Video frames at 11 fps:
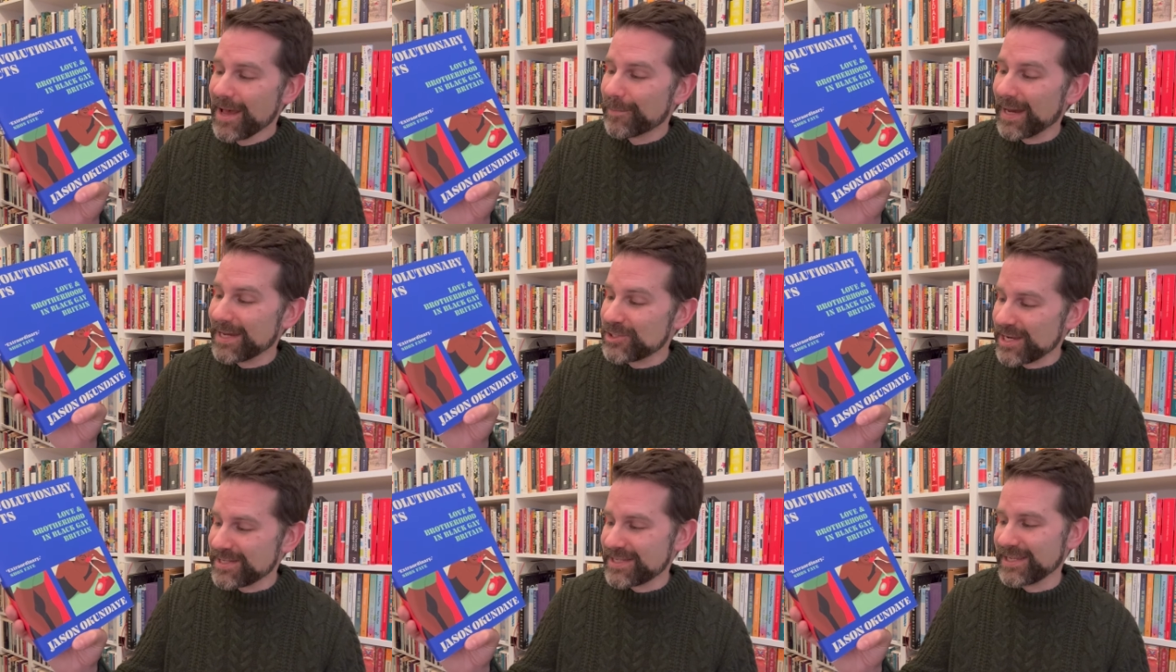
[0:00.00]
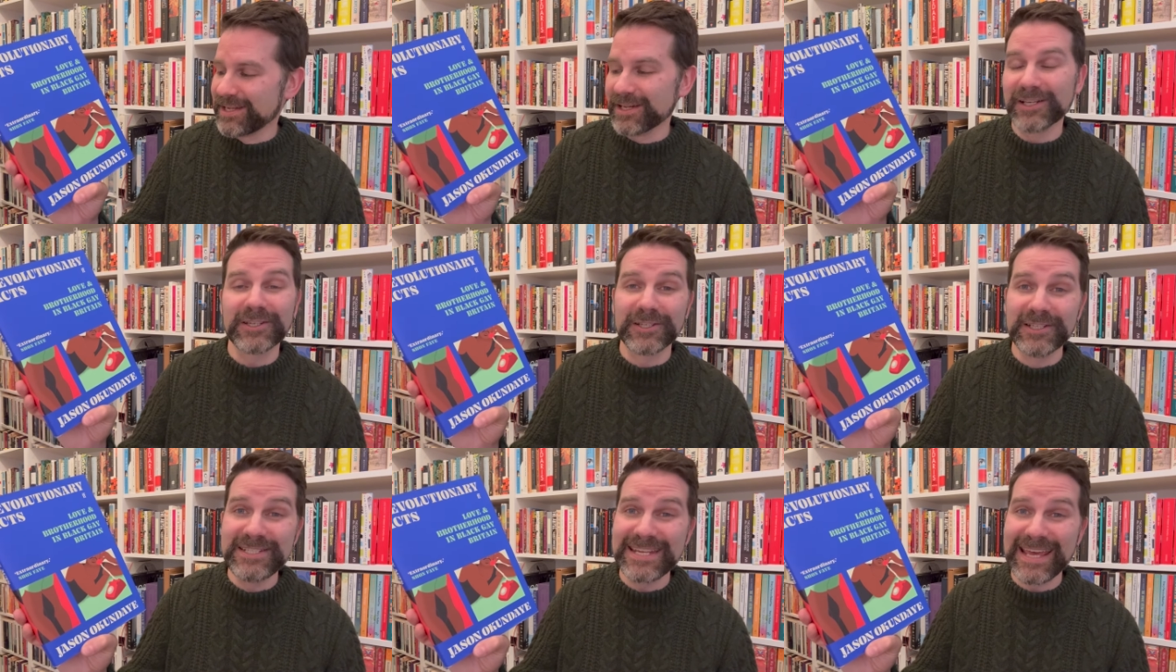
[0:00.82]
by Jason
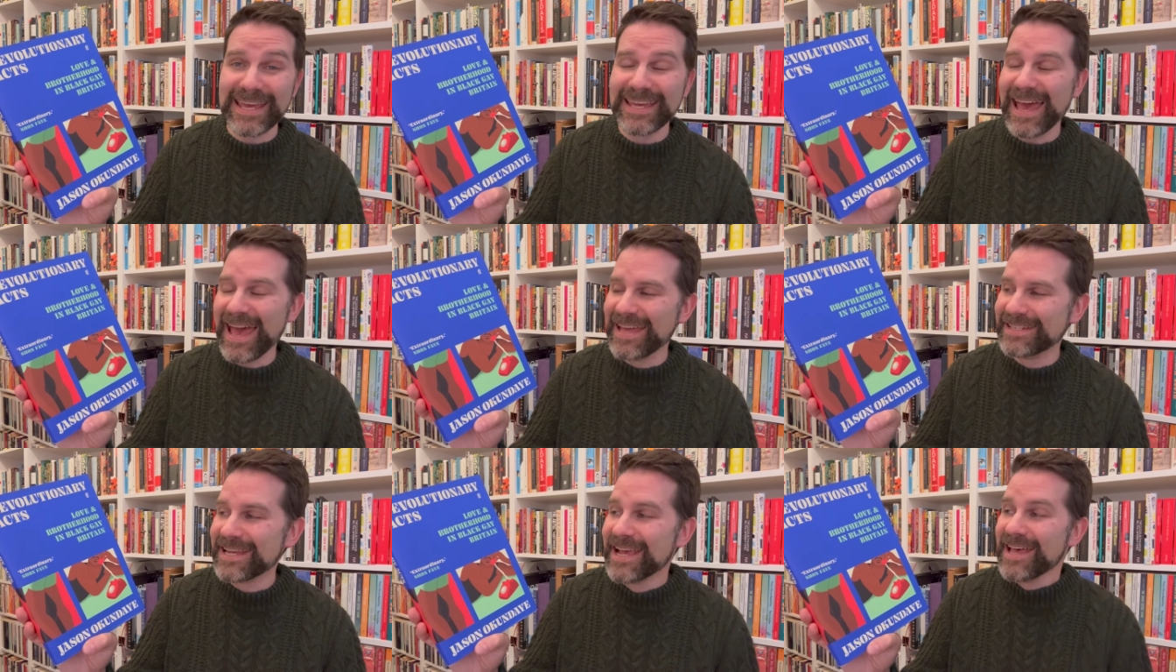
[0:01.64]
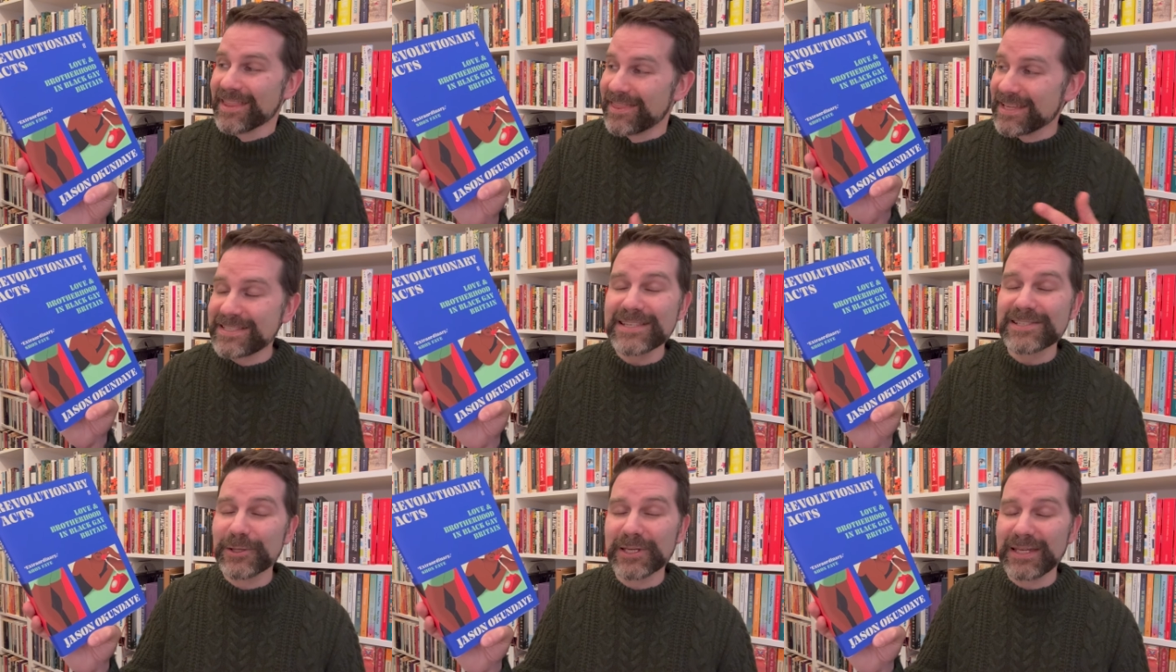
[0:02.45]
Okundaye. And this
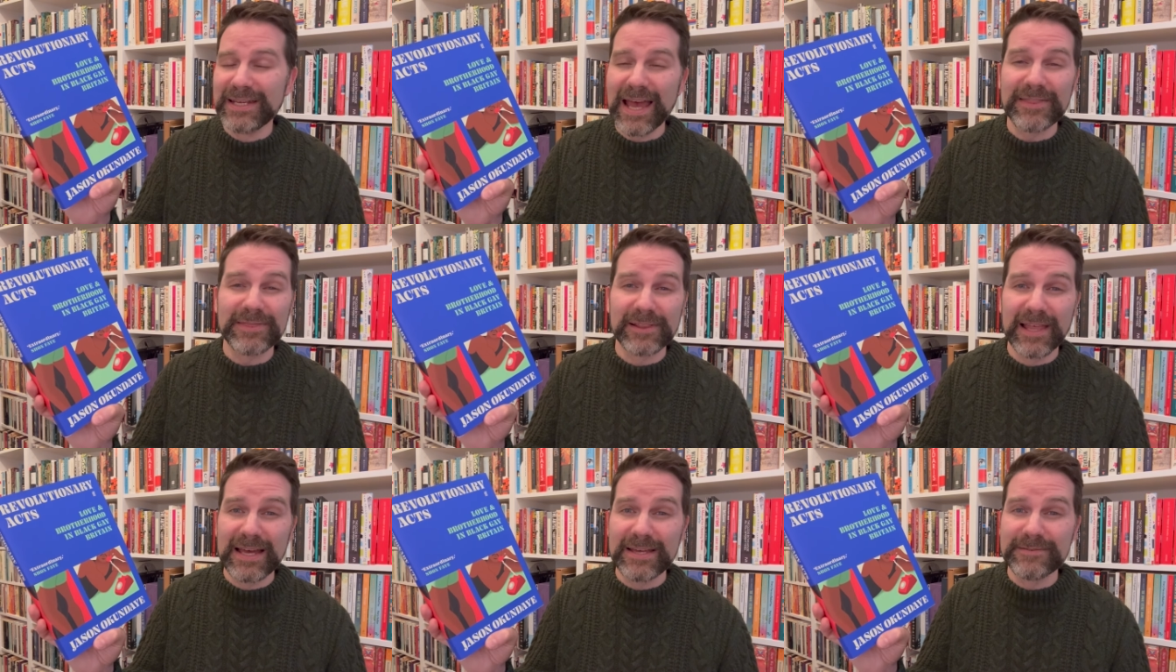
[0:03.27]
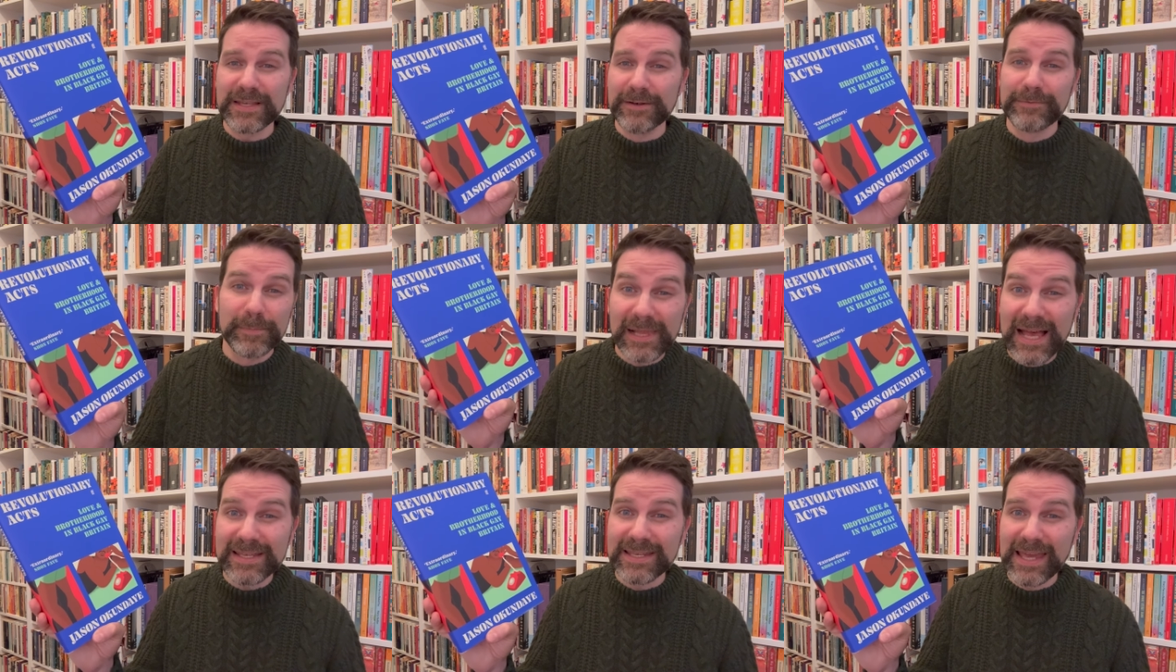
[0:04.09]
is looking at the lives of
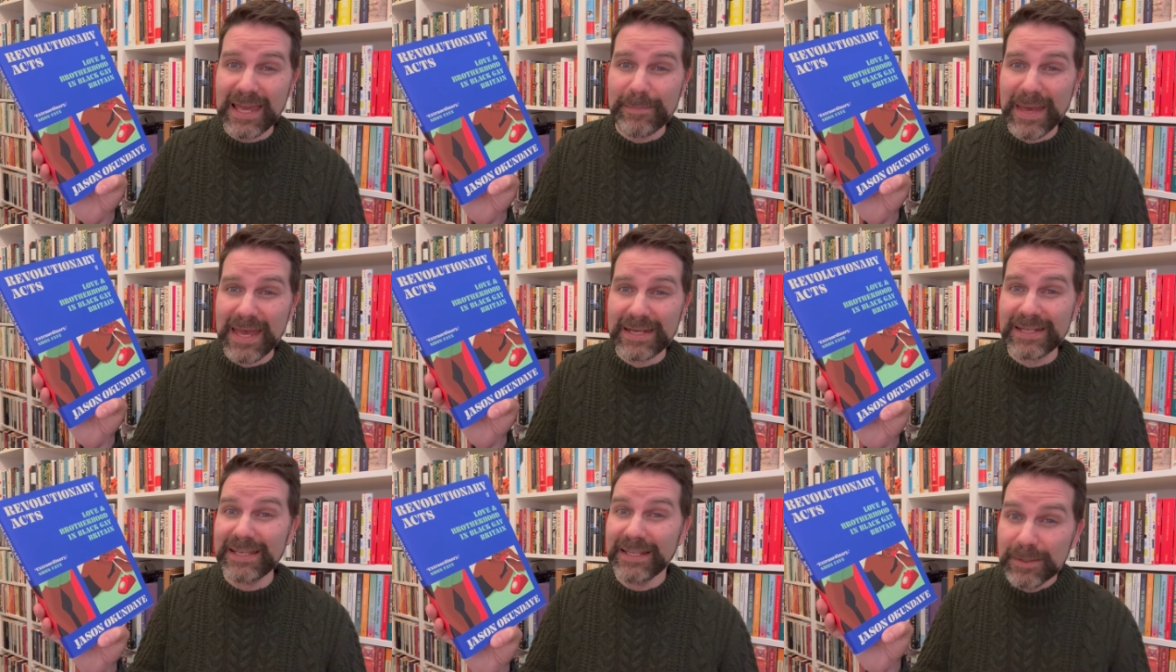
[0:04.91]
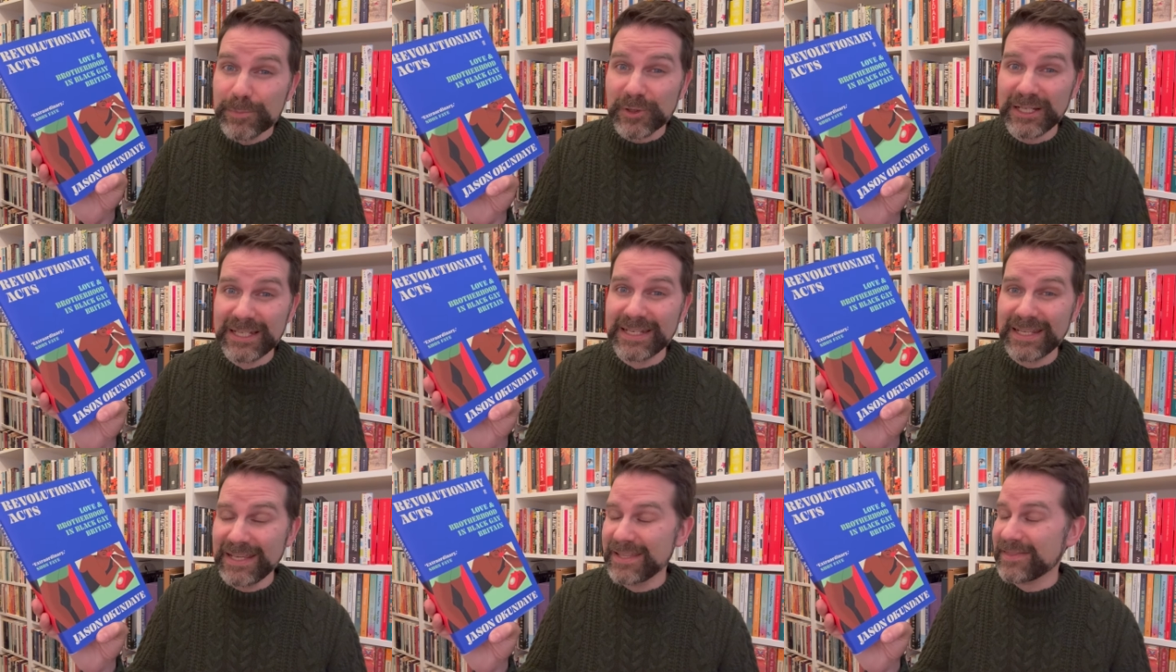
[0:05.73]
black gay men in Britain
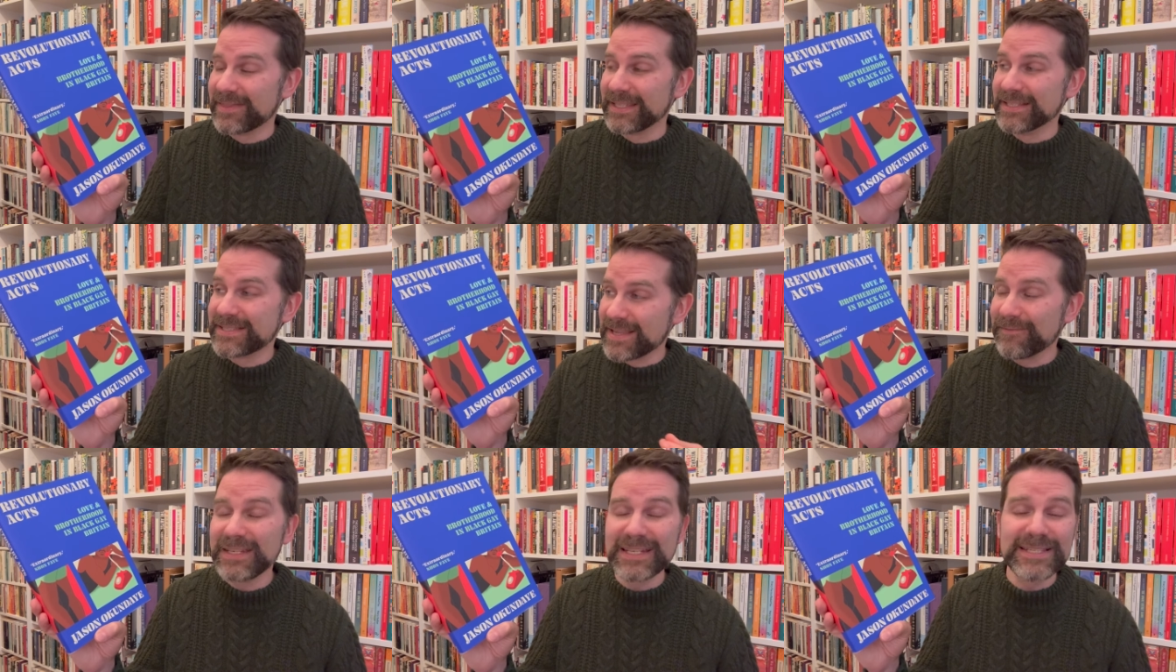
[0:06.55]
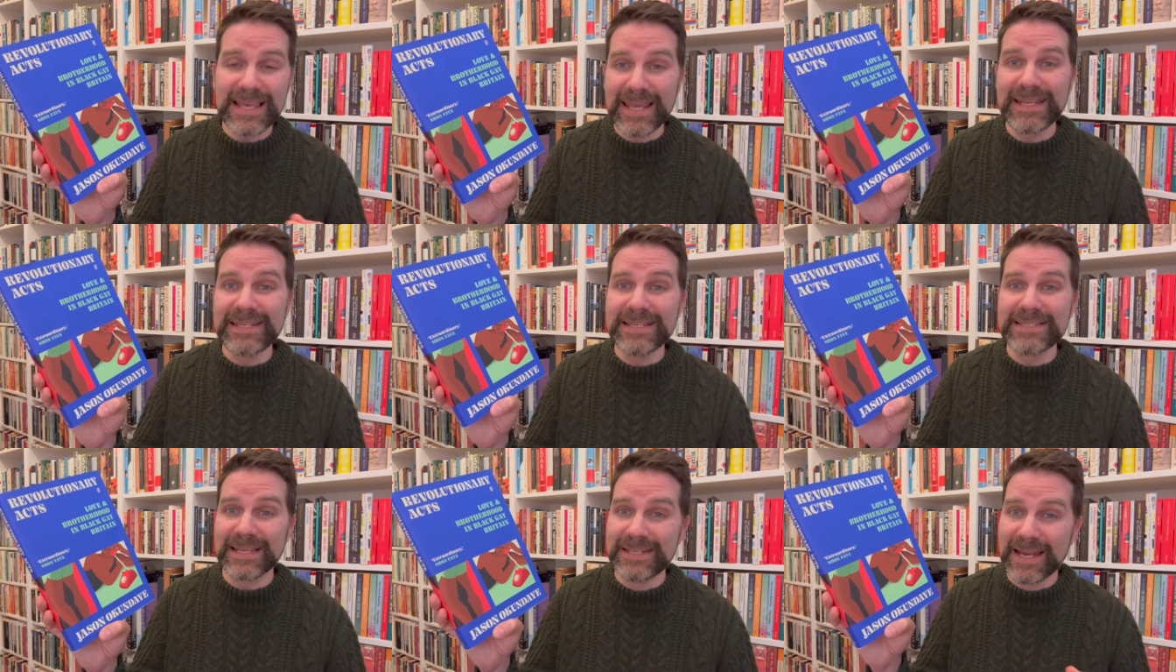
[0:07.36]
in the 70s,
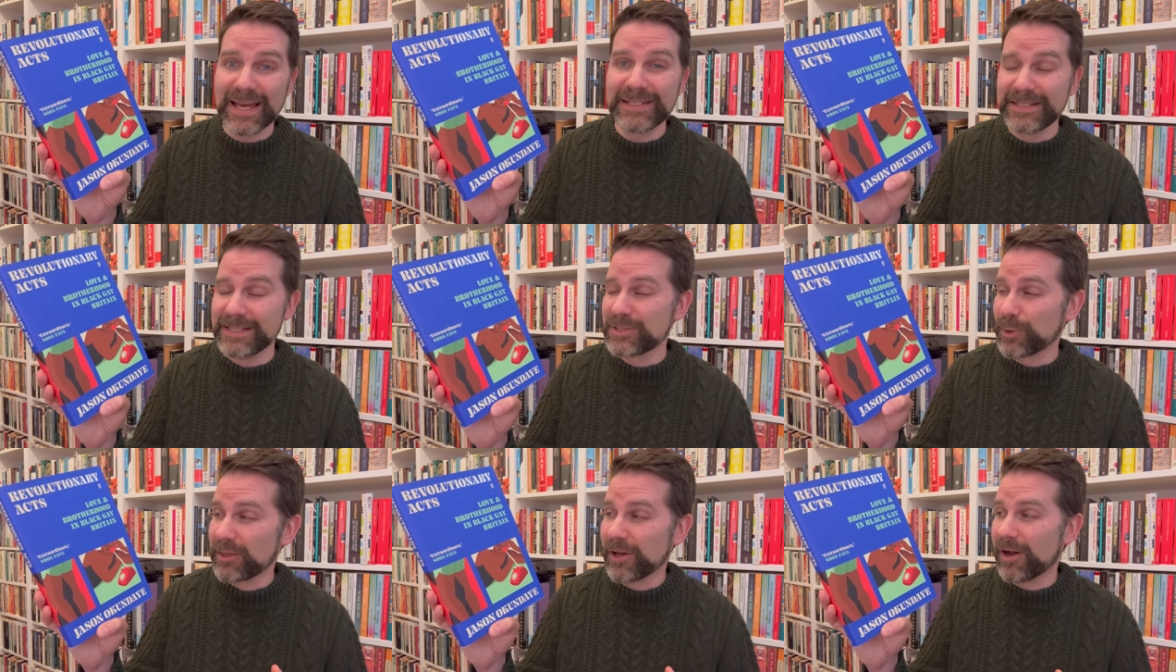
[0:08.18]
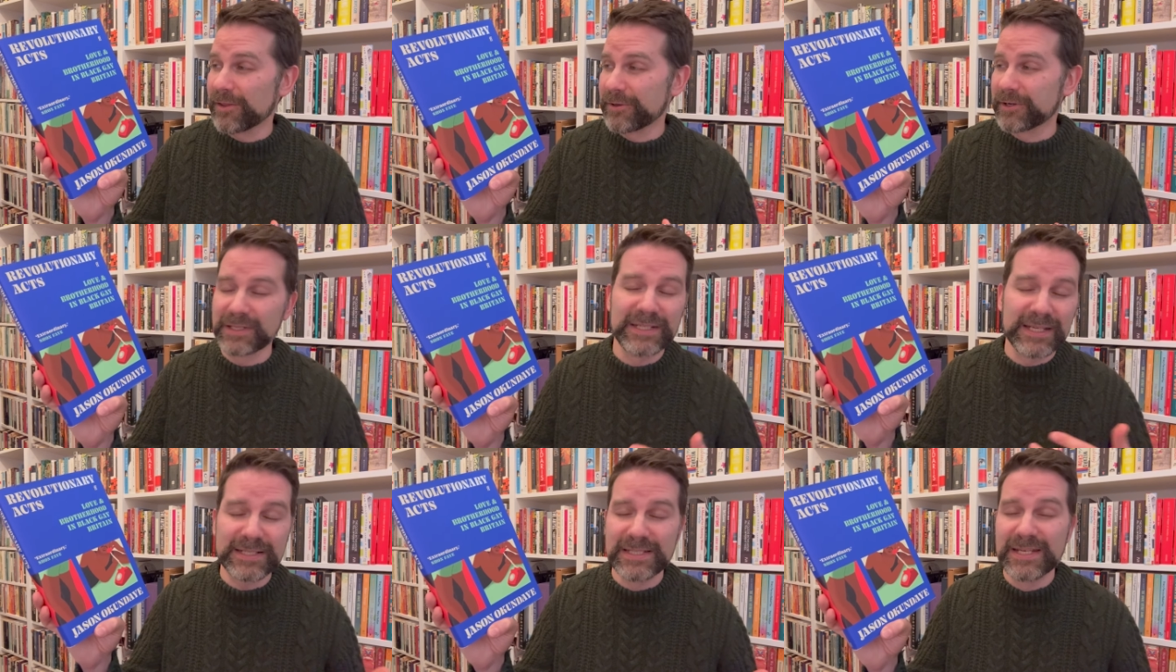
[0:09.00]
80s, and 90s, where the author
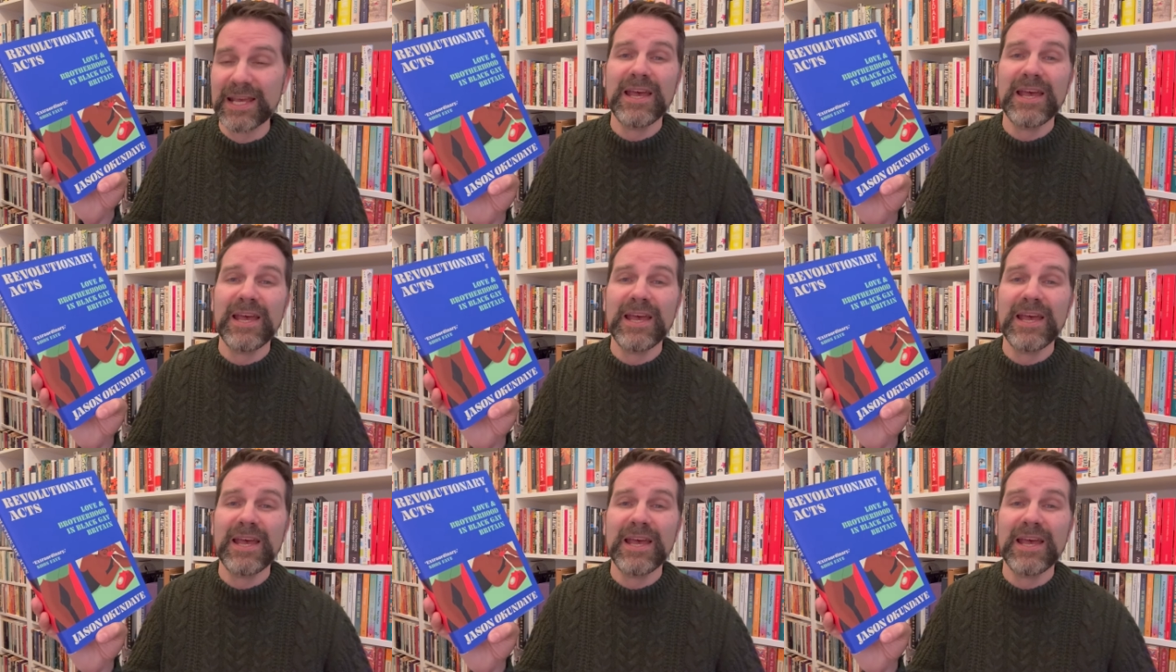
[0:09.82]
conducted